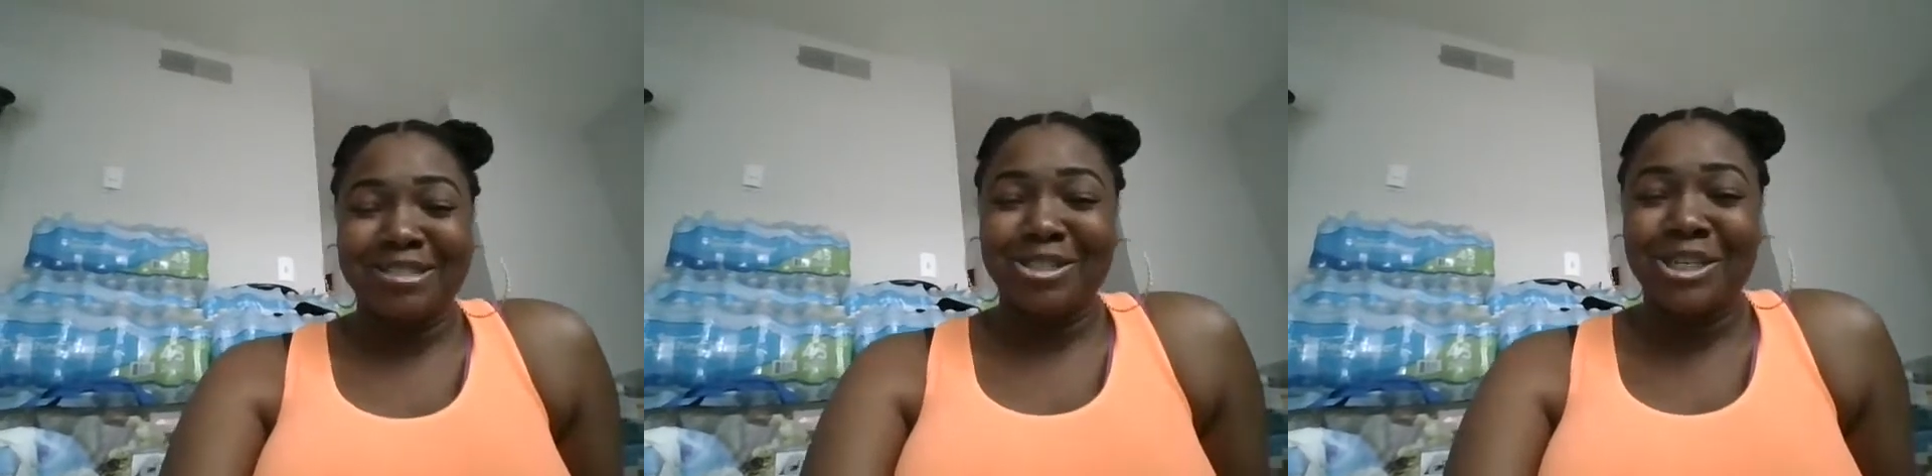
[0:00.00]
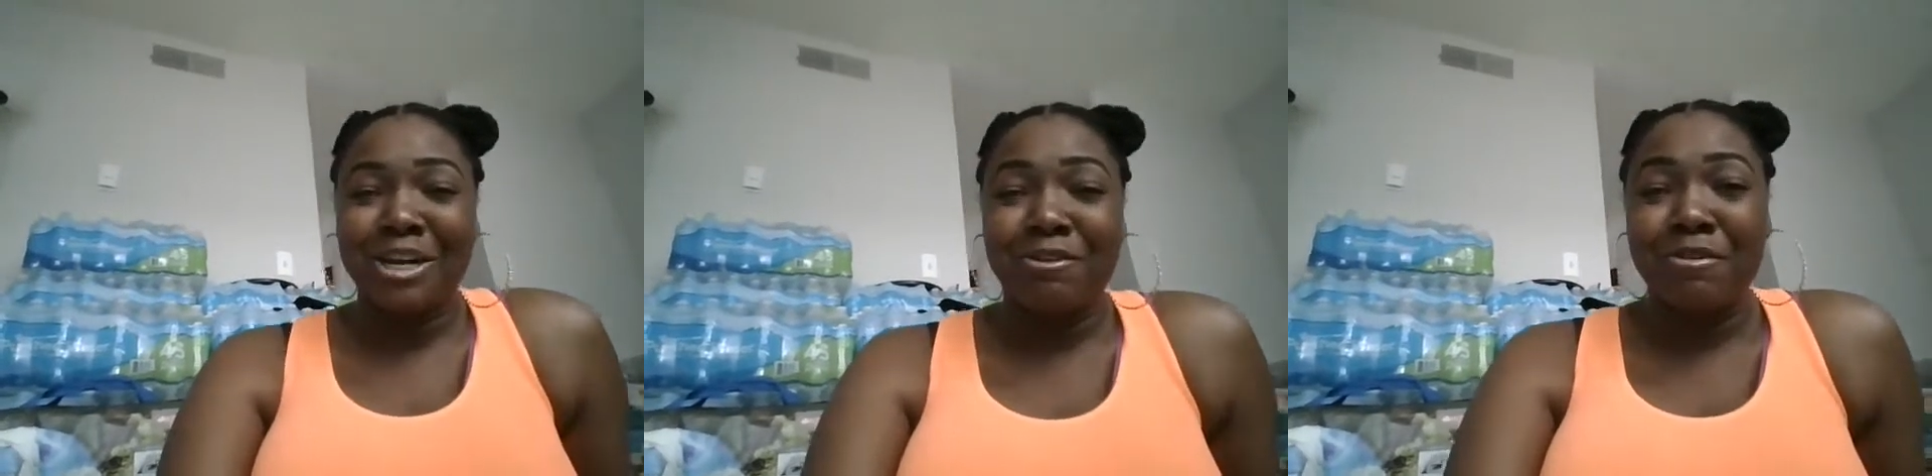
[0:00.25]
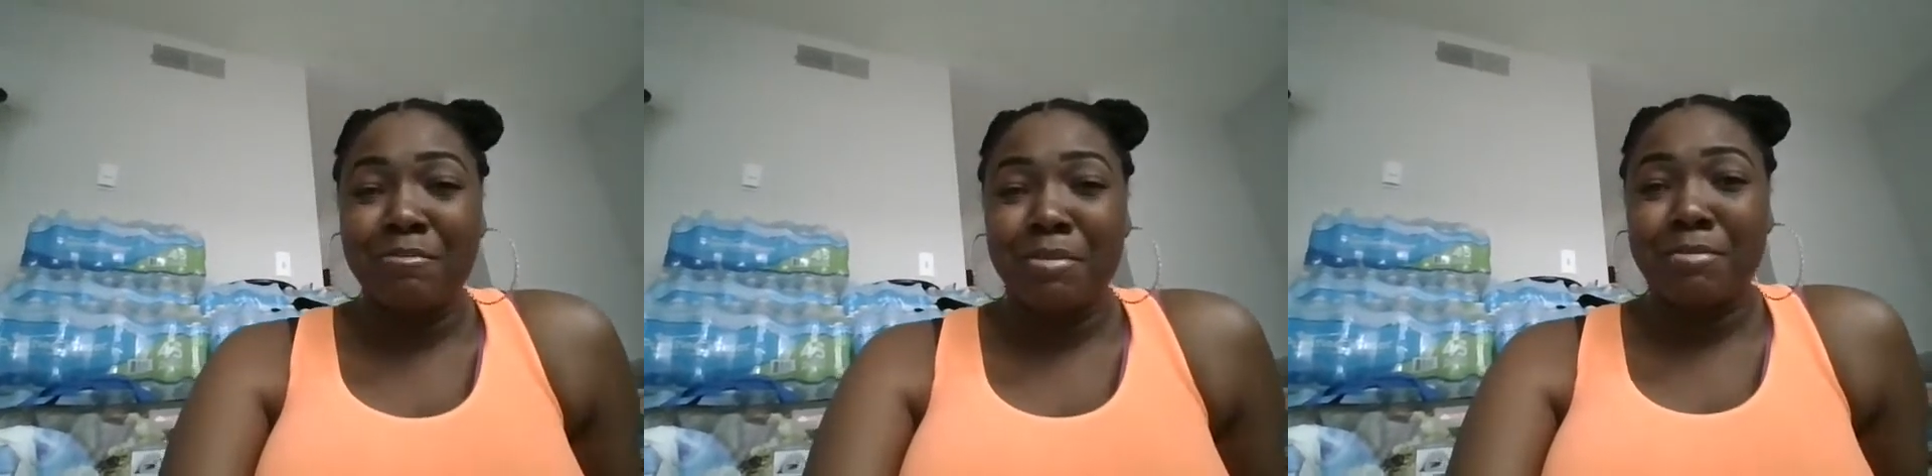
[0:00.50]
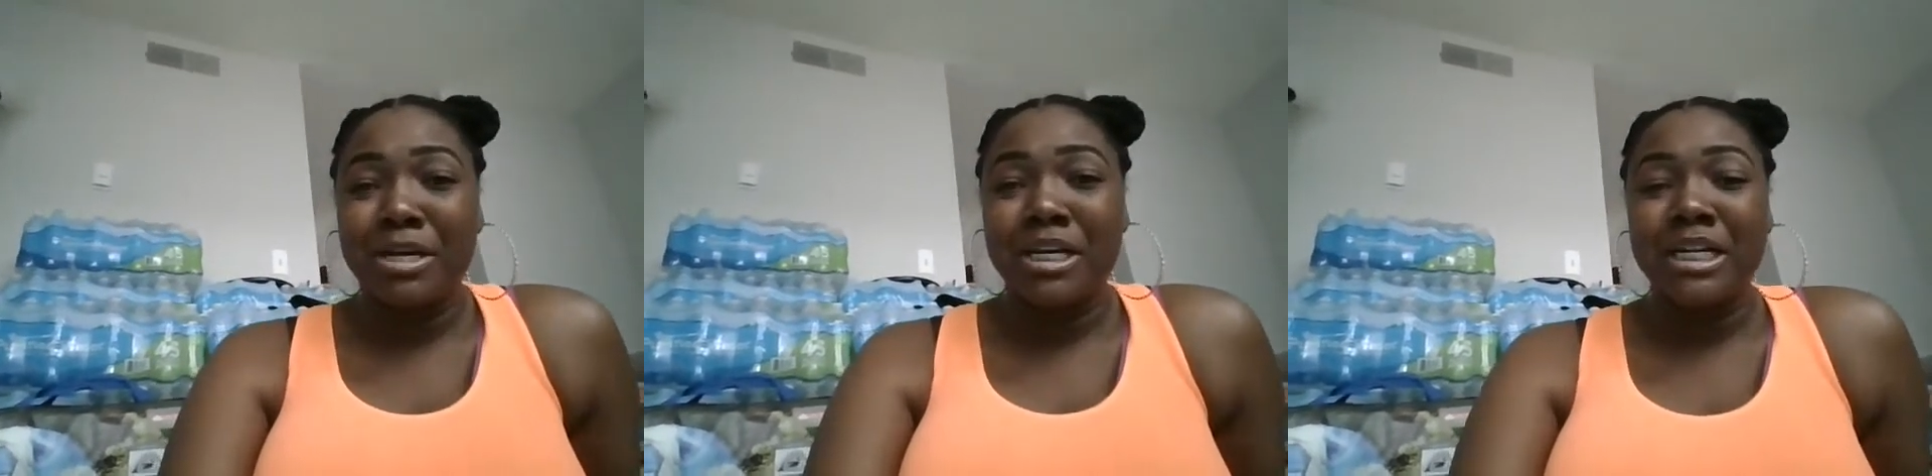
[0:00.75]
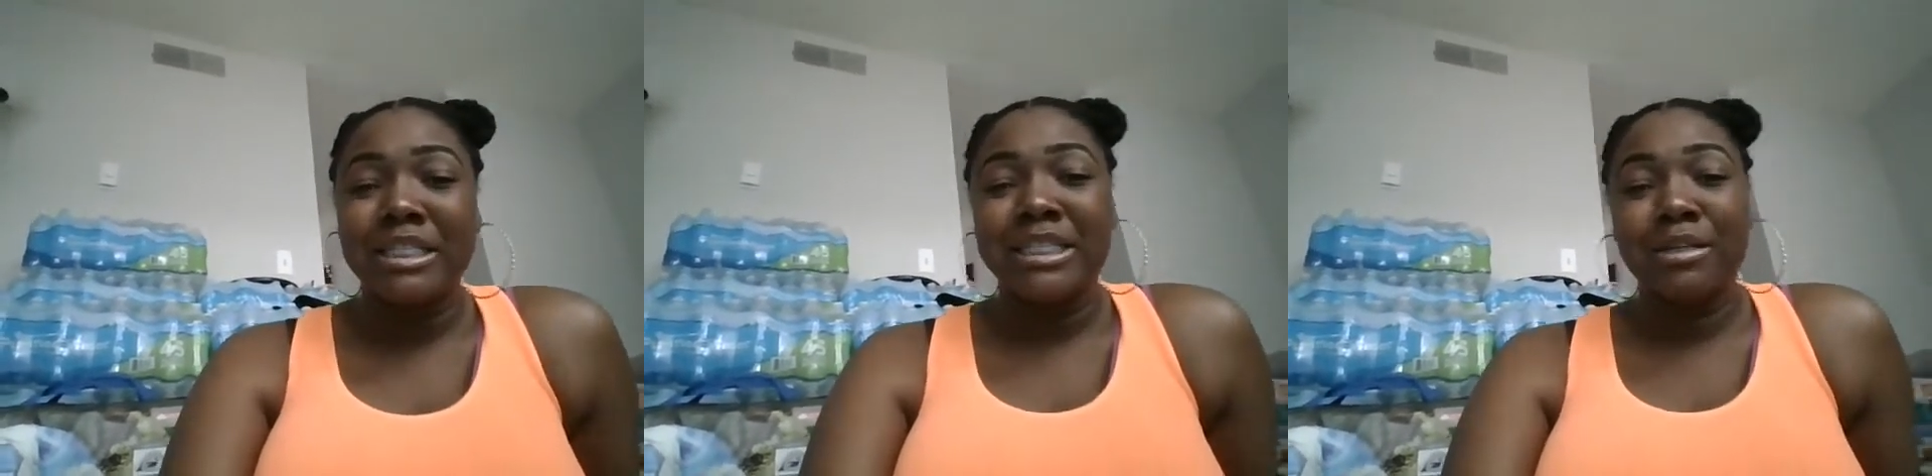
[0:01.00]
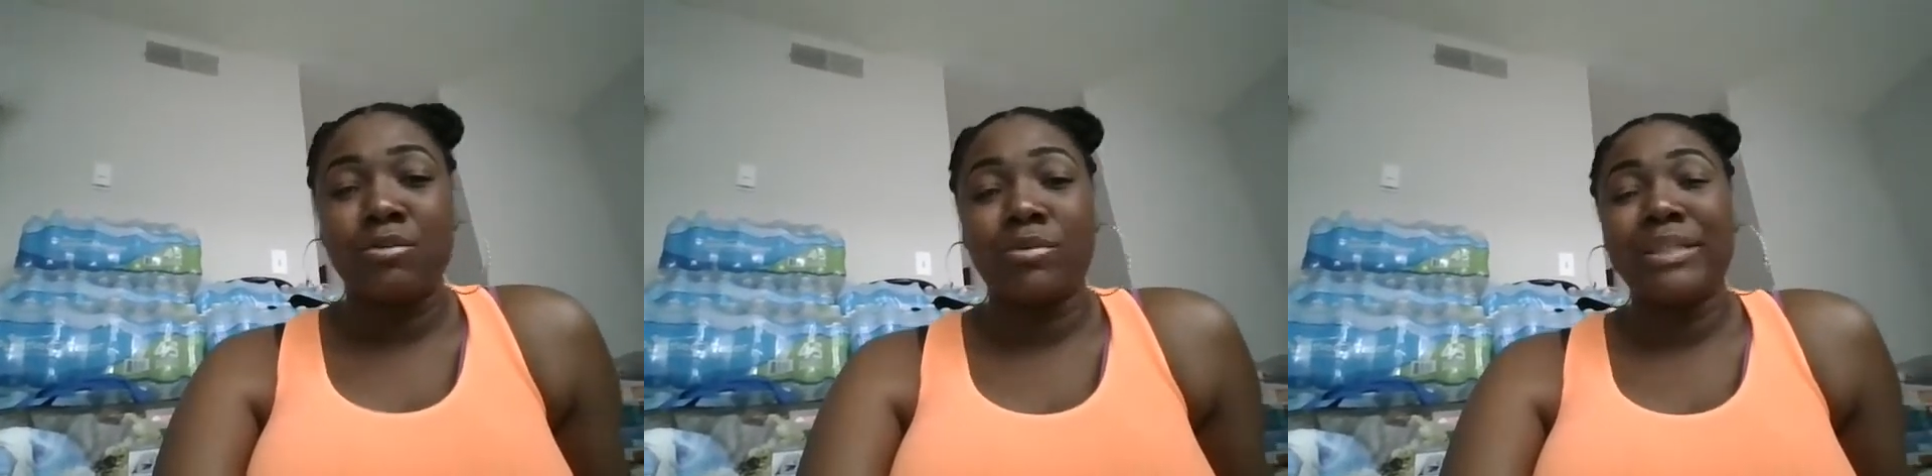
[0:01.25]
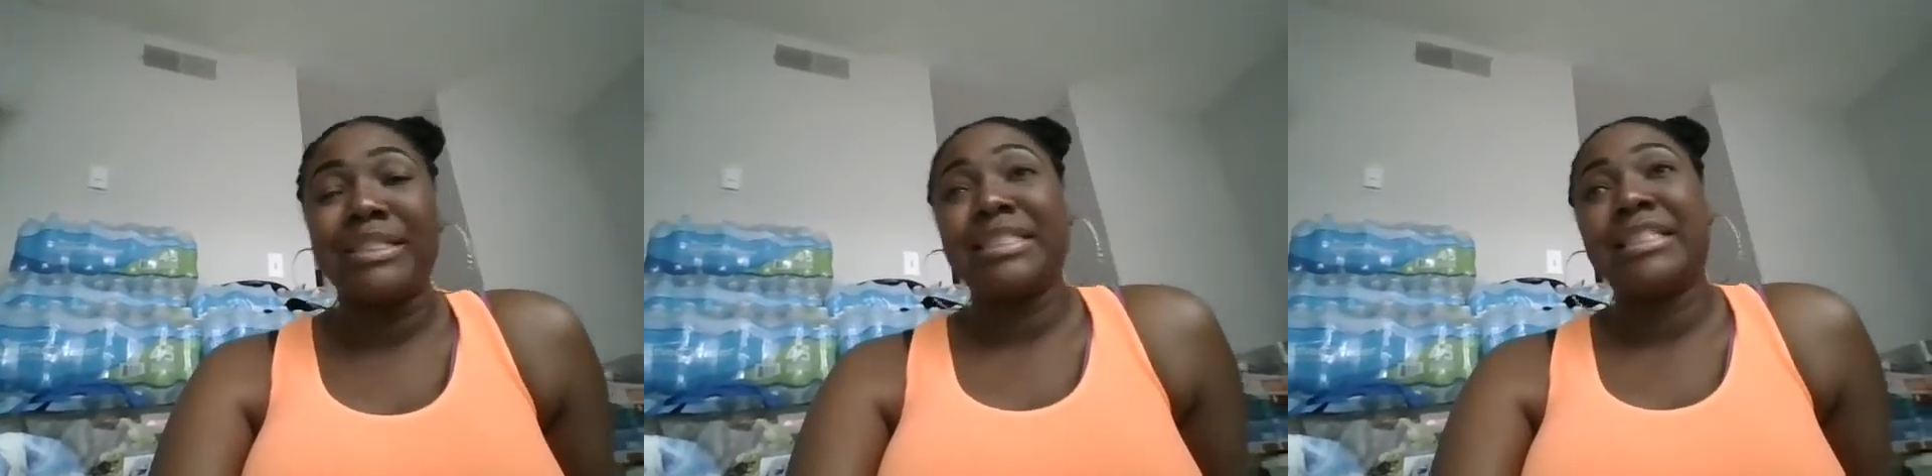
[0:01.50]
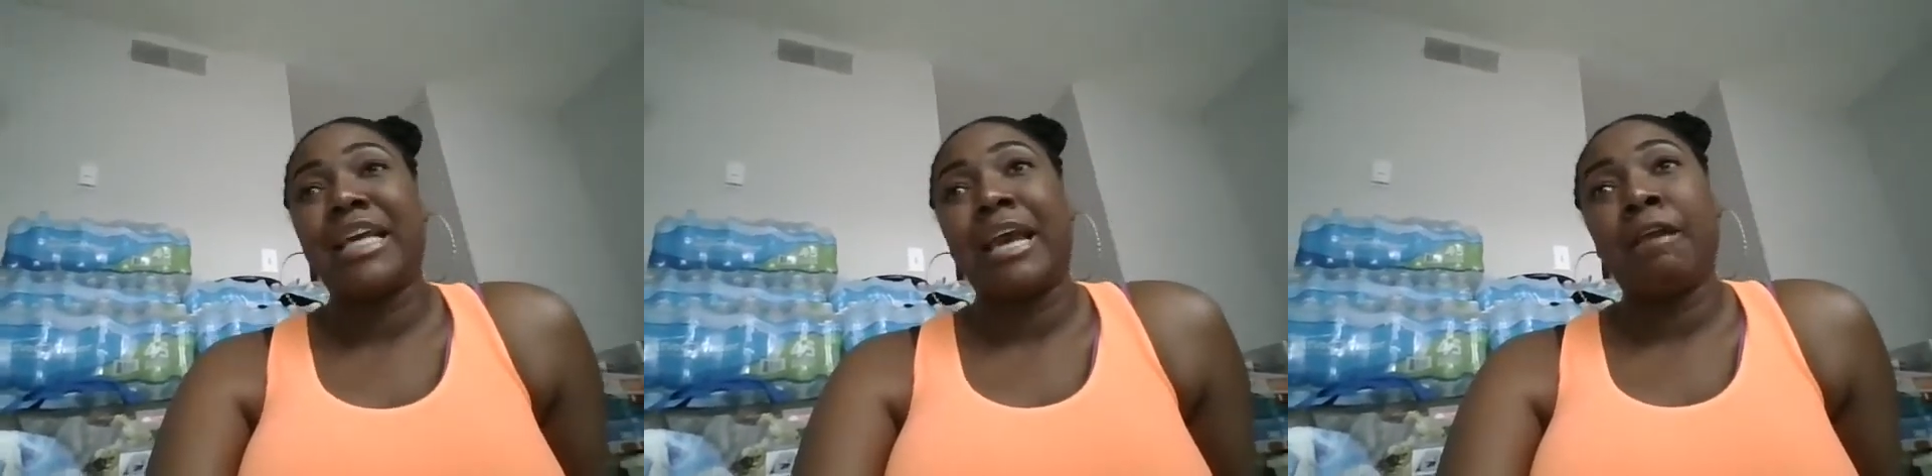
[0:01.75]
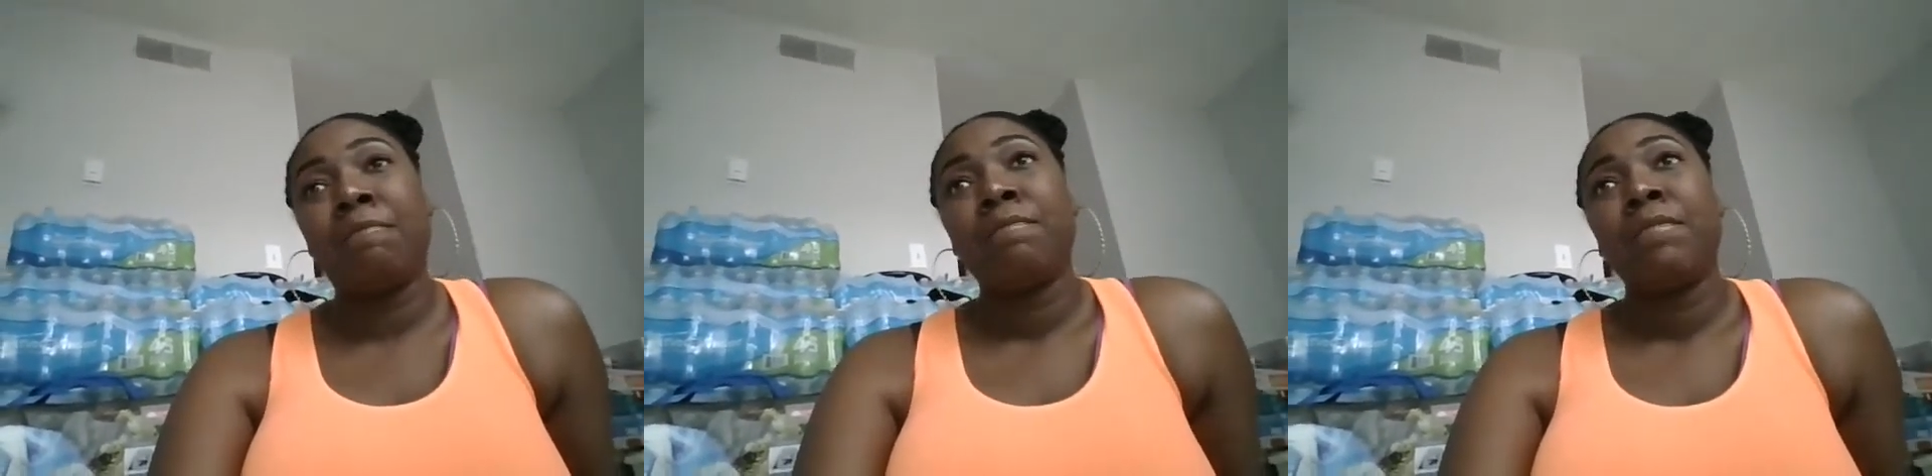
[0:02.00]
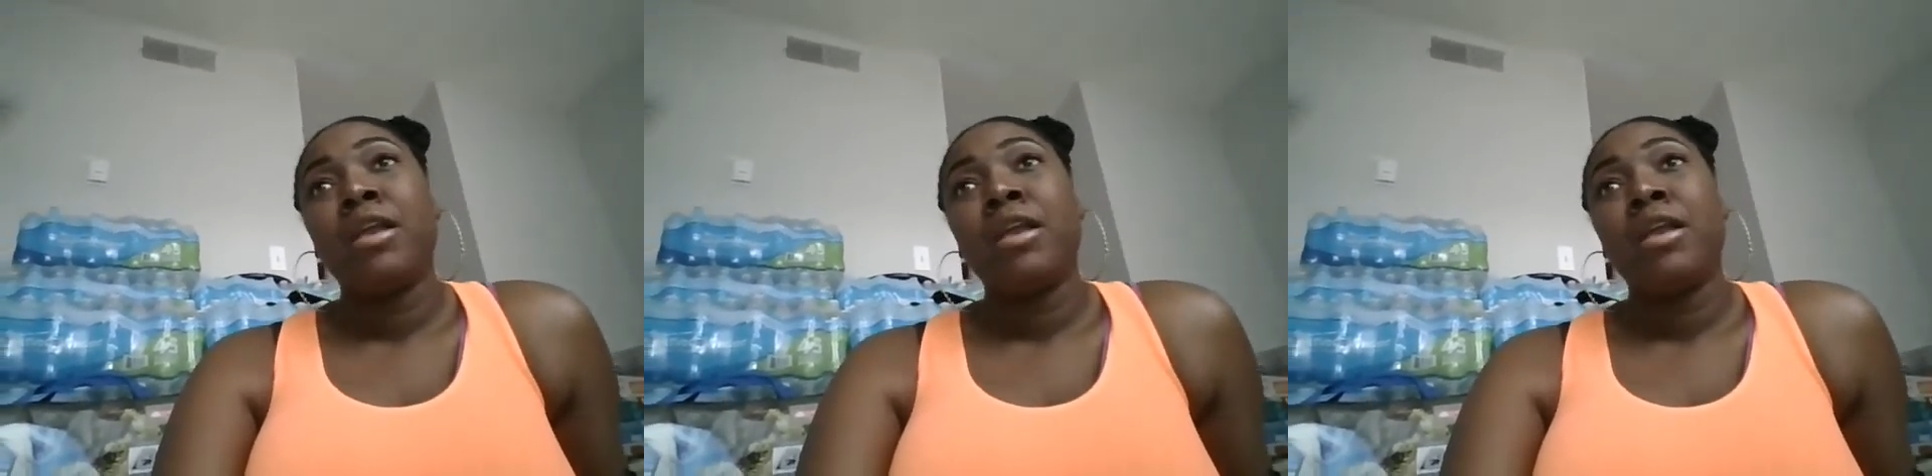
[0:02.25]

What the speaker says: I'm trying to remember what to say.